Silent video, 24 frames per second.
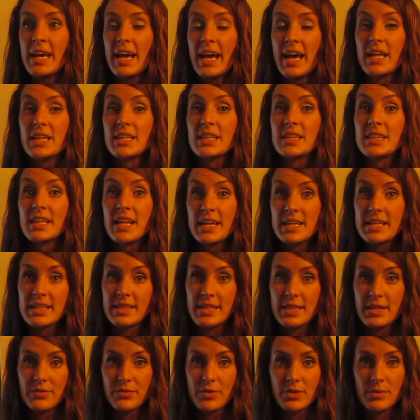and like the
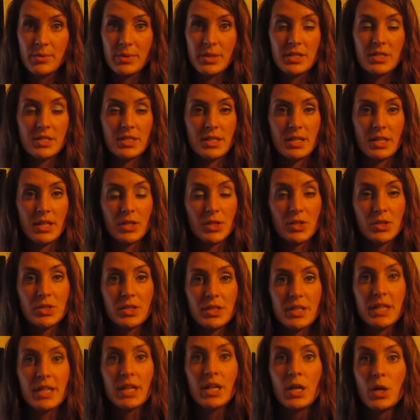information they are
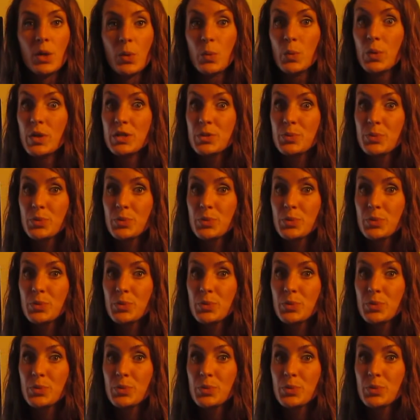learning, which